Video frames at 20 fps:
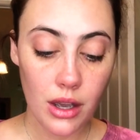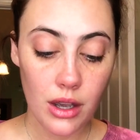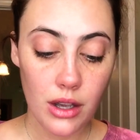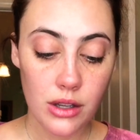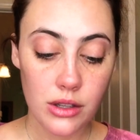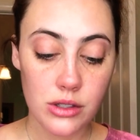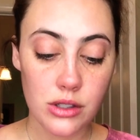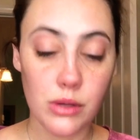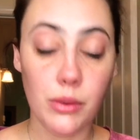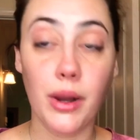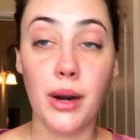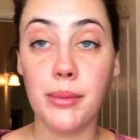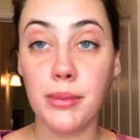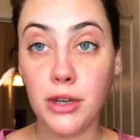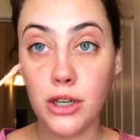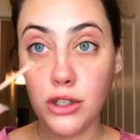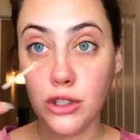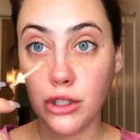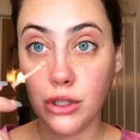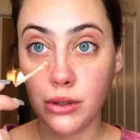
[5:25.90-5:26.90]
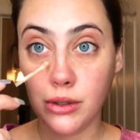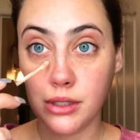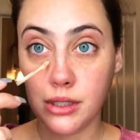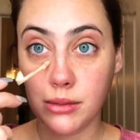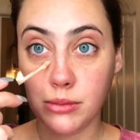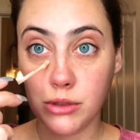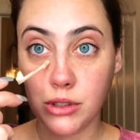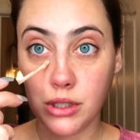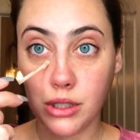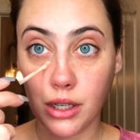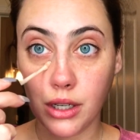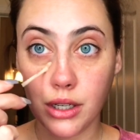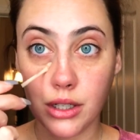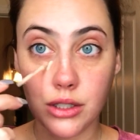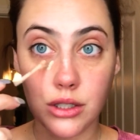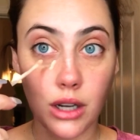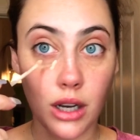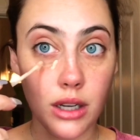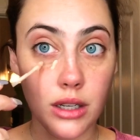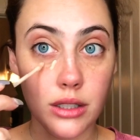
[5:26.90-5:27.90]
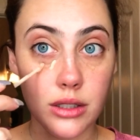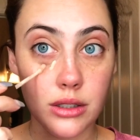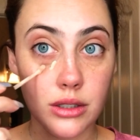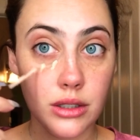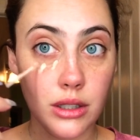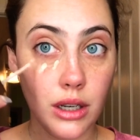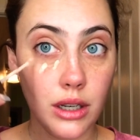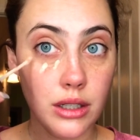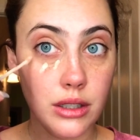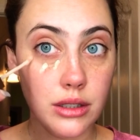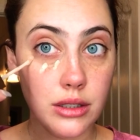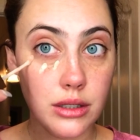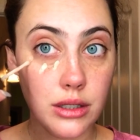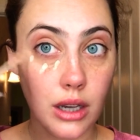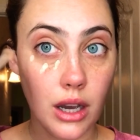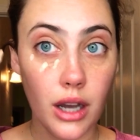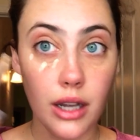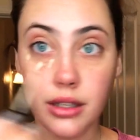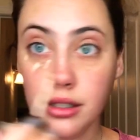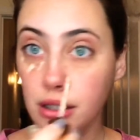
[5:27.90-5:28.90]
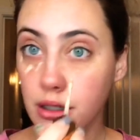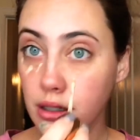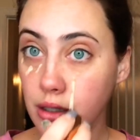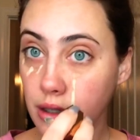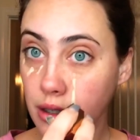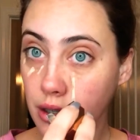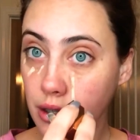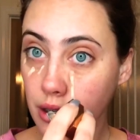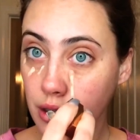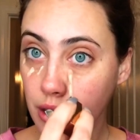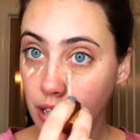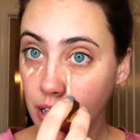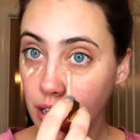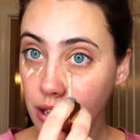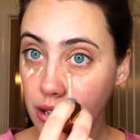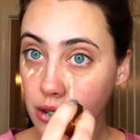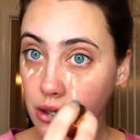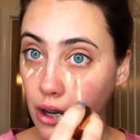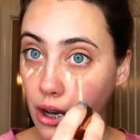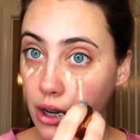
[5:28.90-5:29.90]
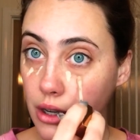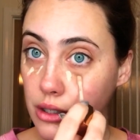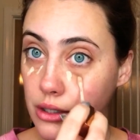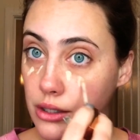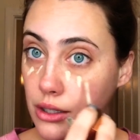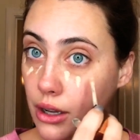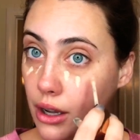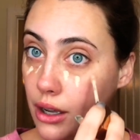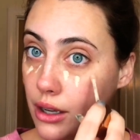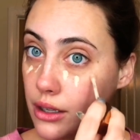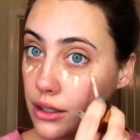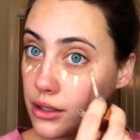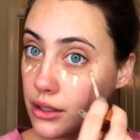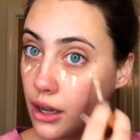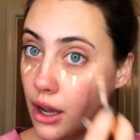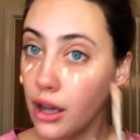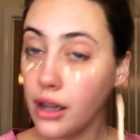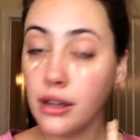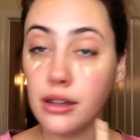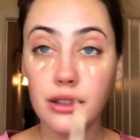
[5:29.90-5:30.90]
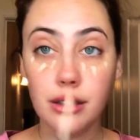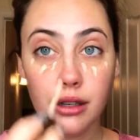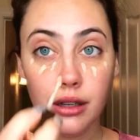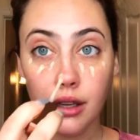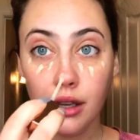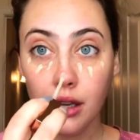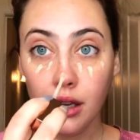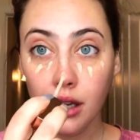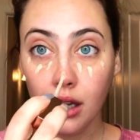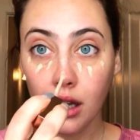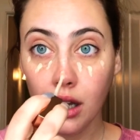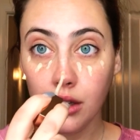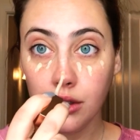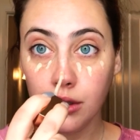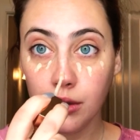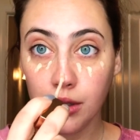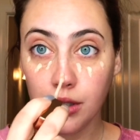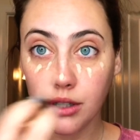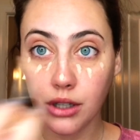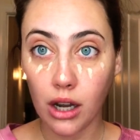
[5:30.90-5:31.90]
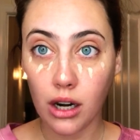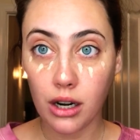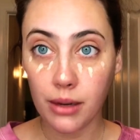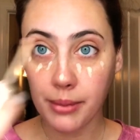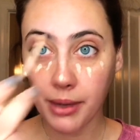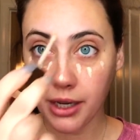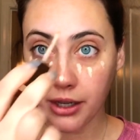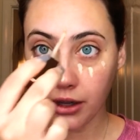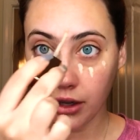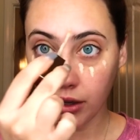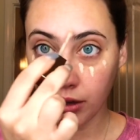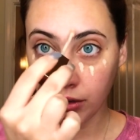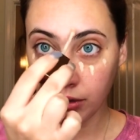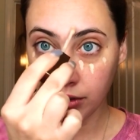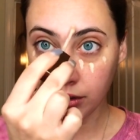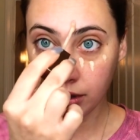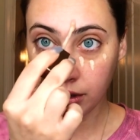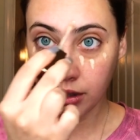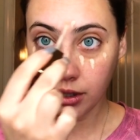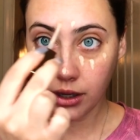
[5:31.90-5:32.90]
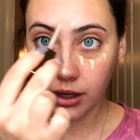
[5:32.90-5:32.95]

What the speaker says: So what I'm going to do is I'm just going to dot, dot, dot, dot, dot, dot. I'll do a dot on my nose